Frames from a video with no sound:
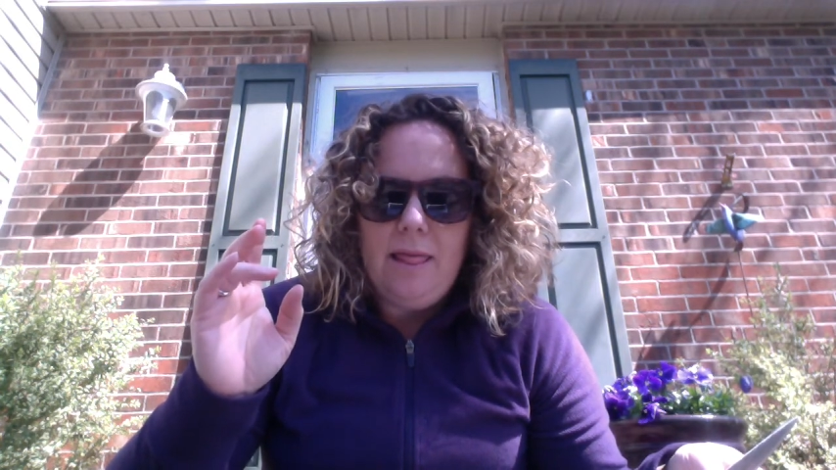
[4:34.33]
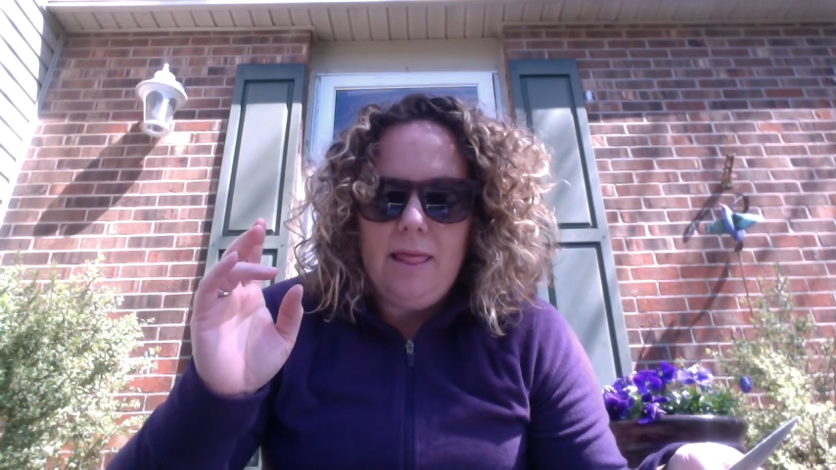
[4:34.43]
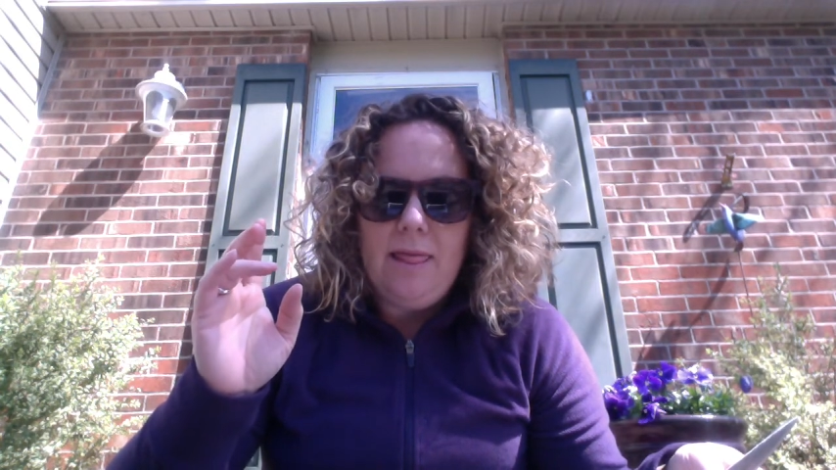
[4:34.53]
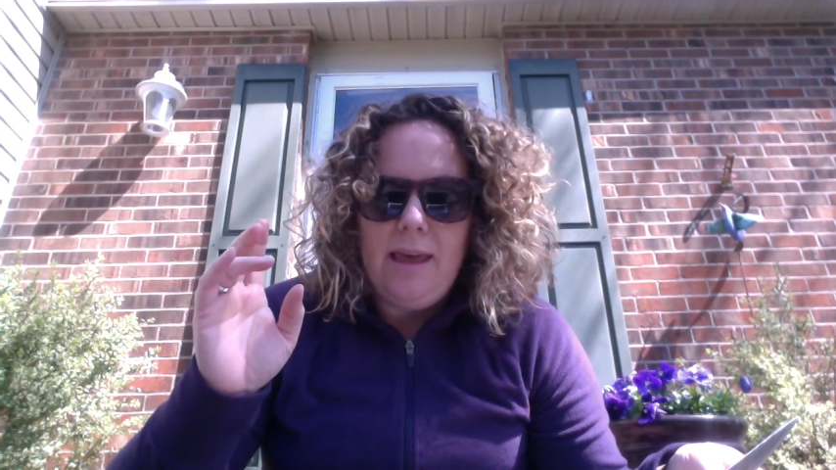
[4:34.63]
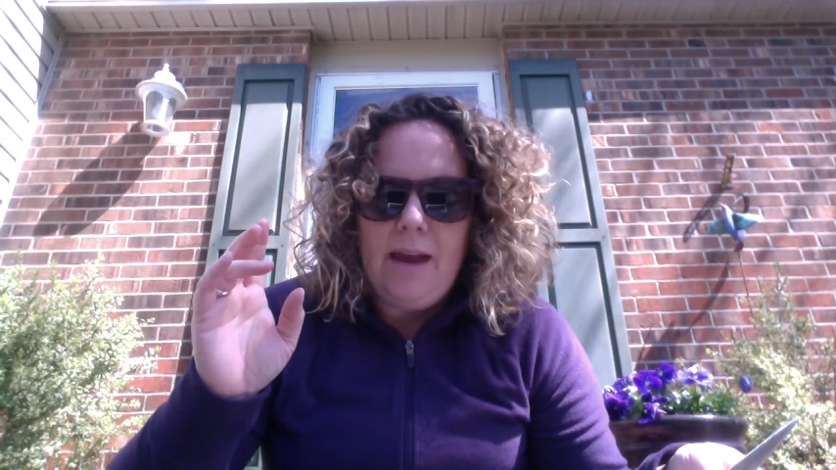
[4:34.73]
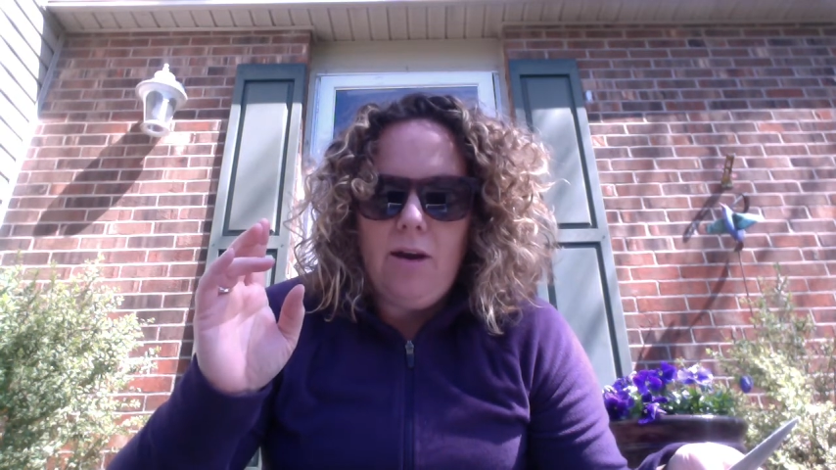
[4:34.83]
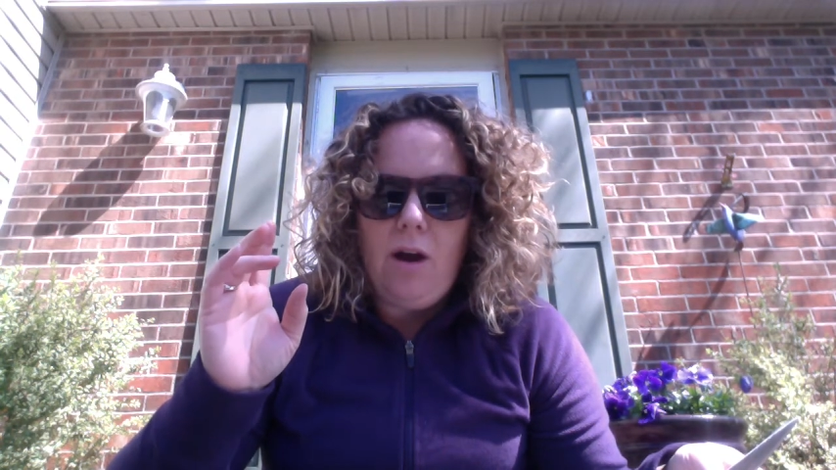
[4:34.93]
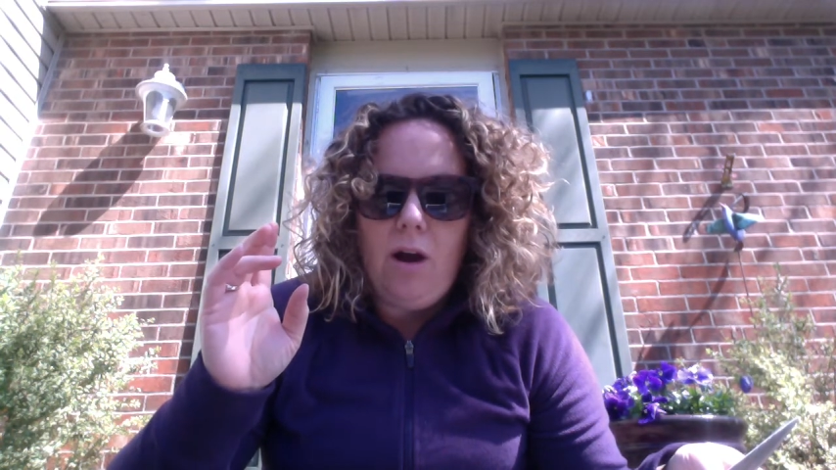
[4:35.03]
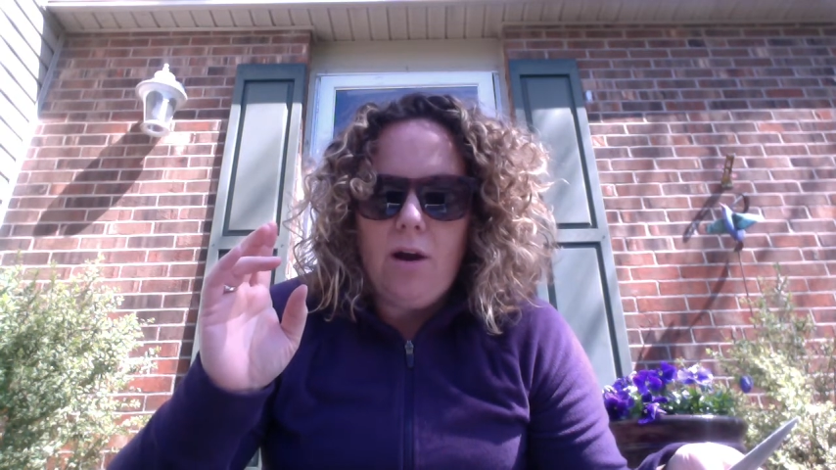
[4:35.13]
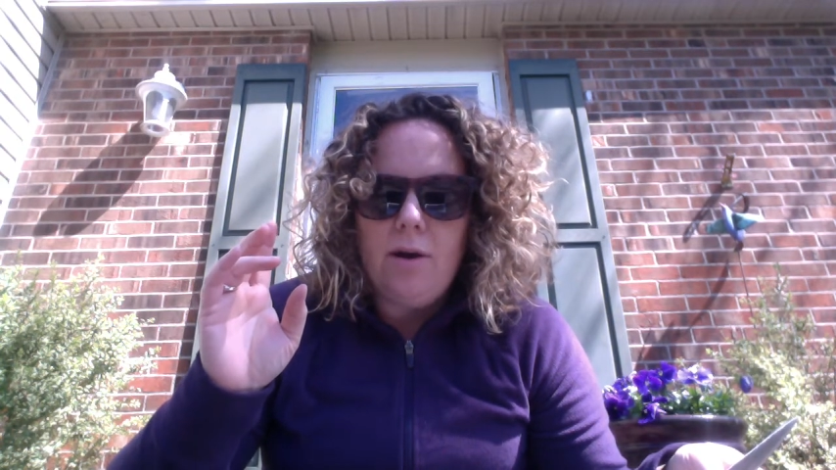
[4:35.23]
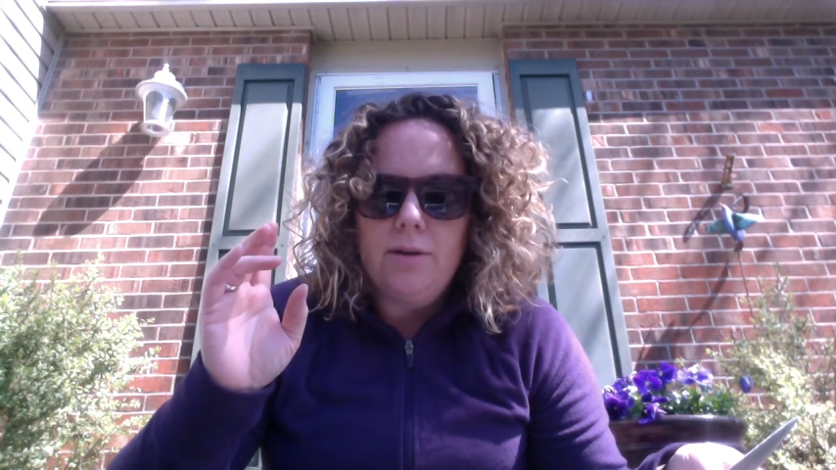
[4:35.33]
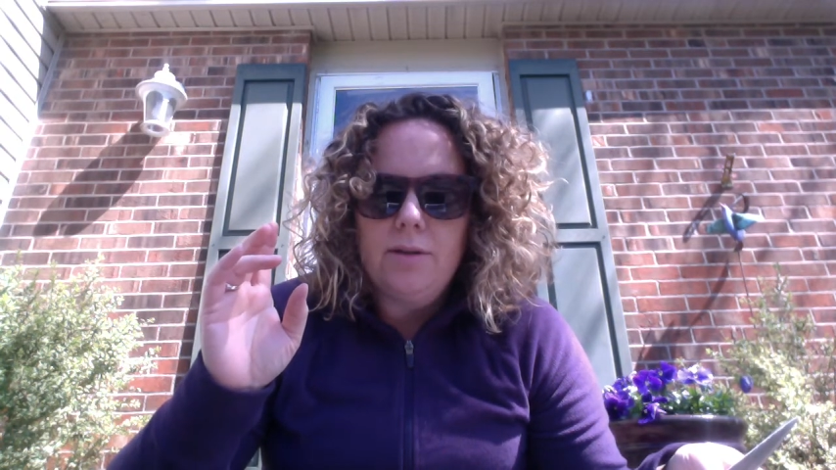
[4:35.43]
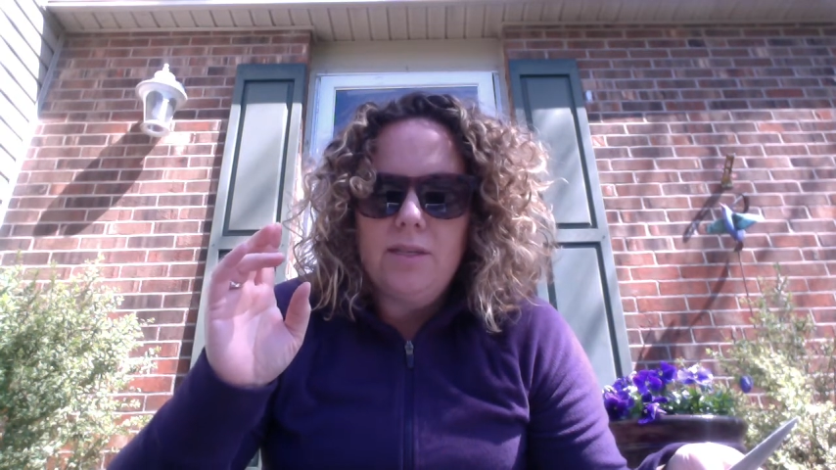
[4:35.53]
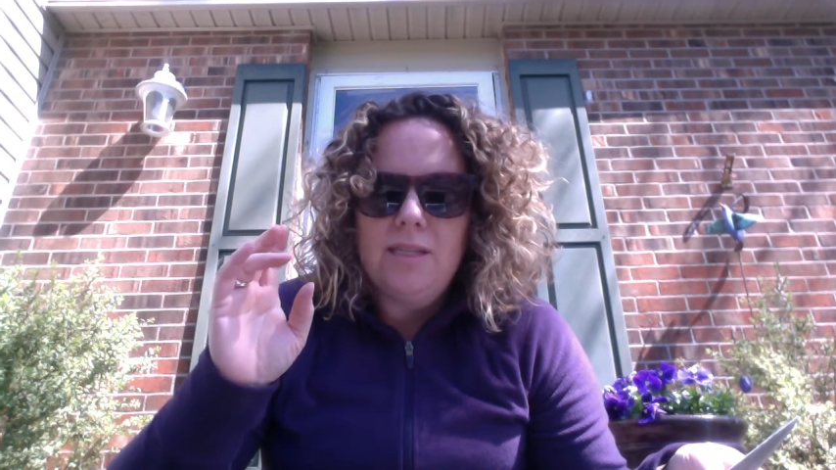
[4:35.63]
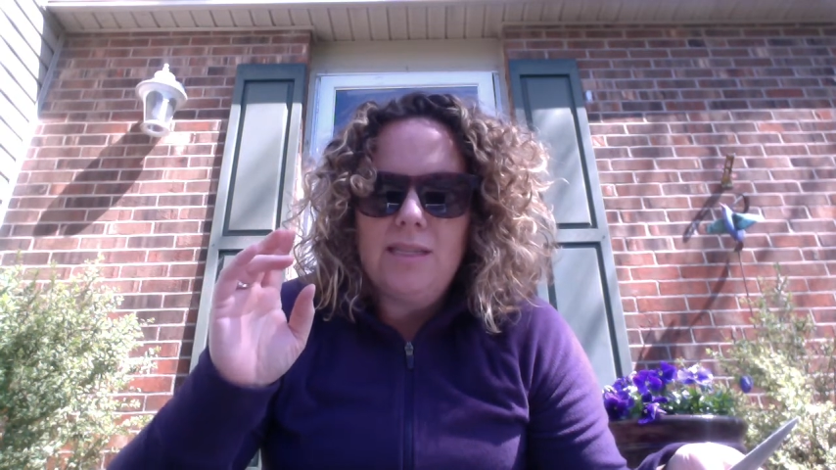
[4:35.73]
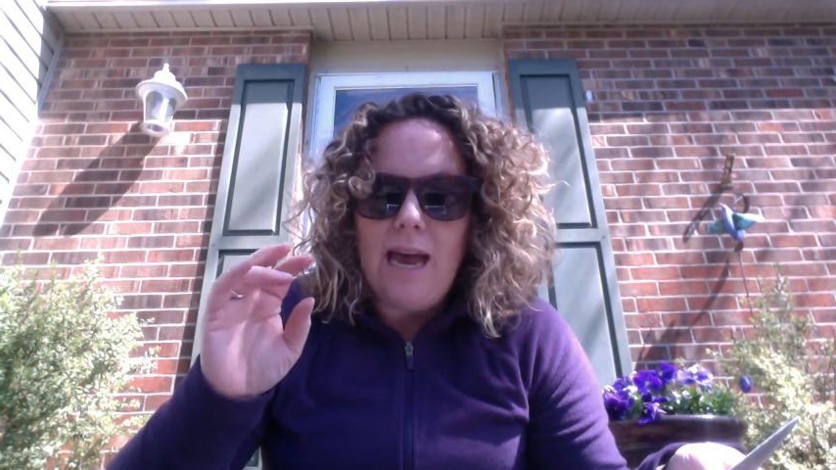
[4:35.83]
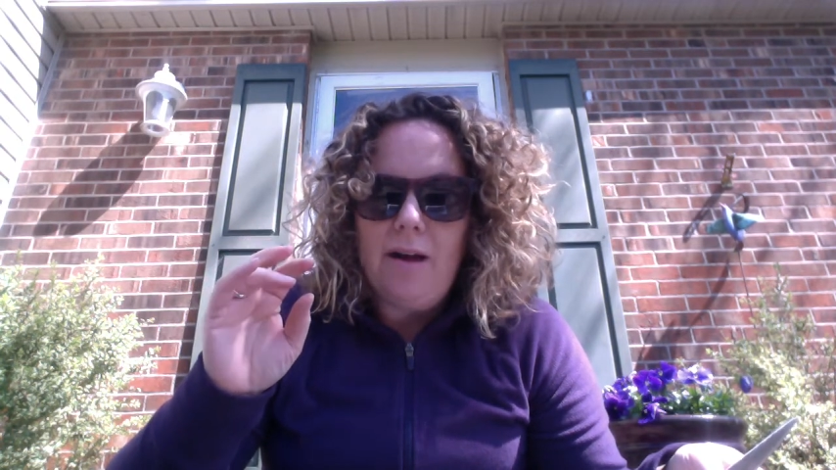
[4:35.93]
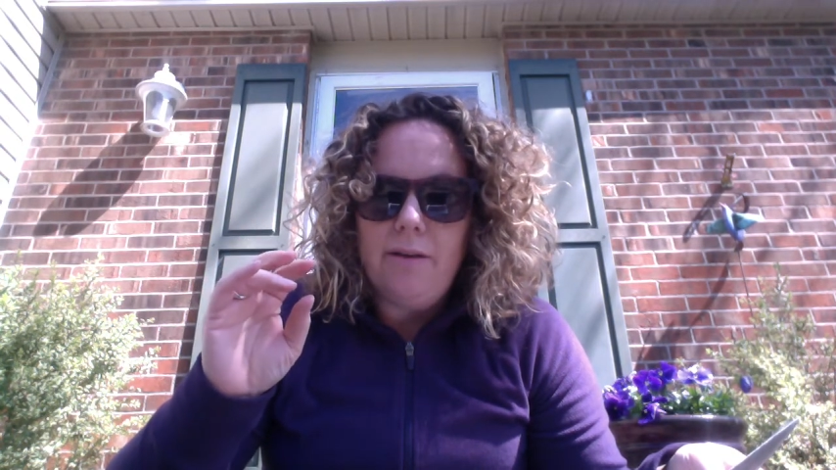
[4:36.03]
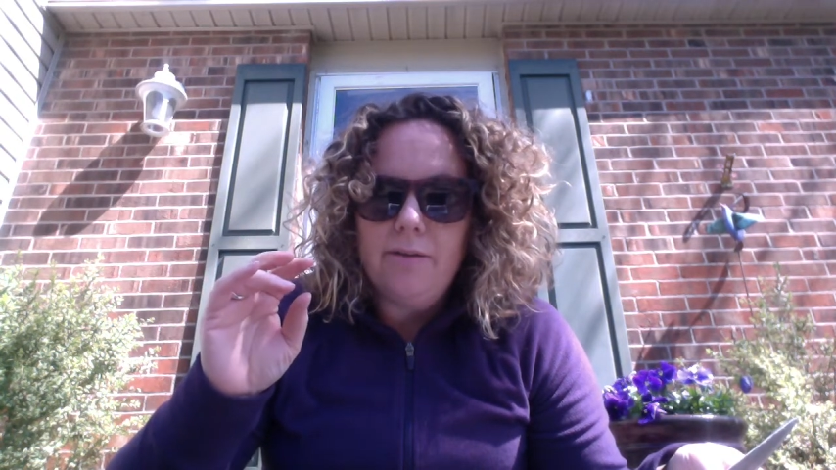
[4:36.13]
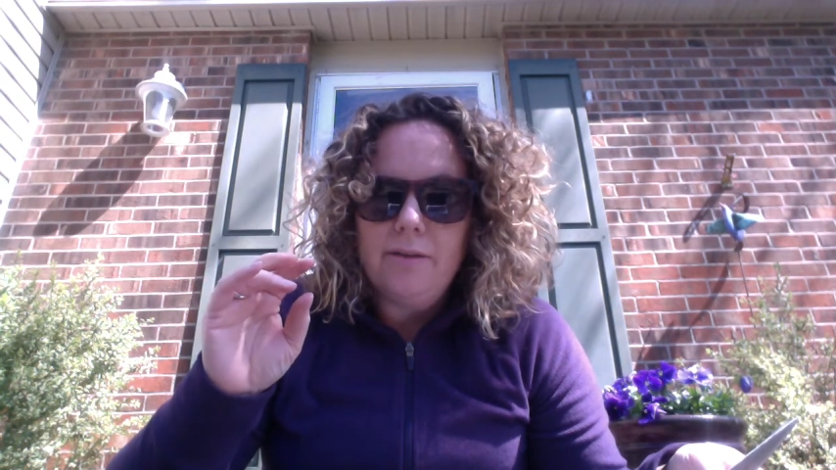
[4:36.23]
there are
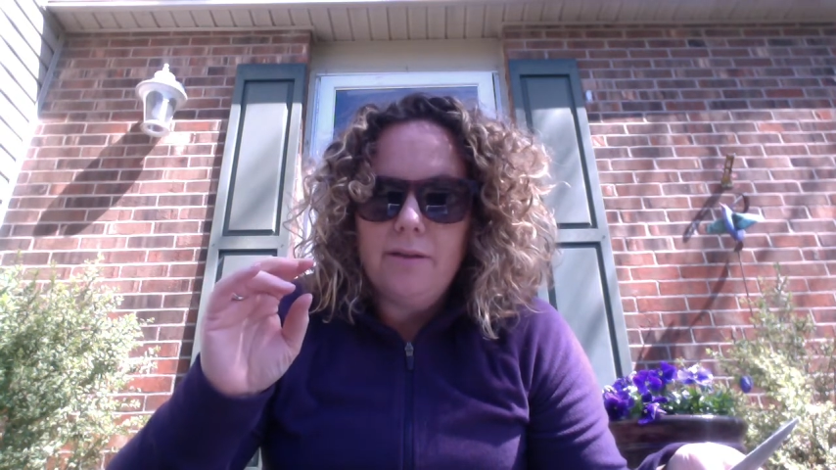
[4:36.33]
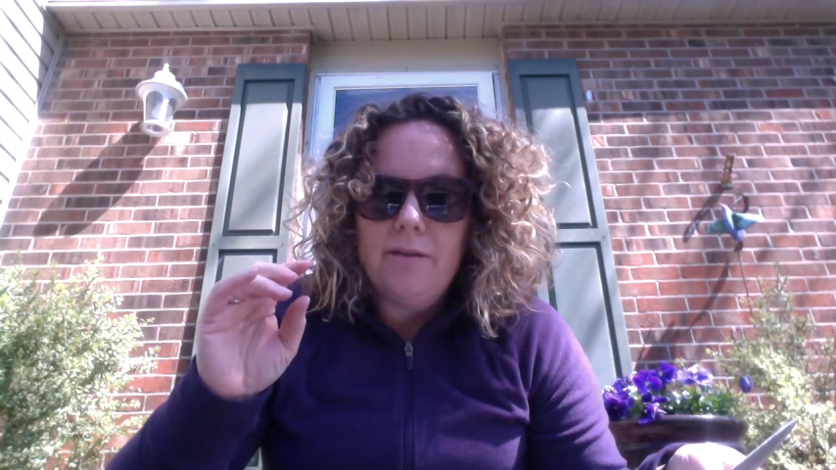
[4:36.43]
cells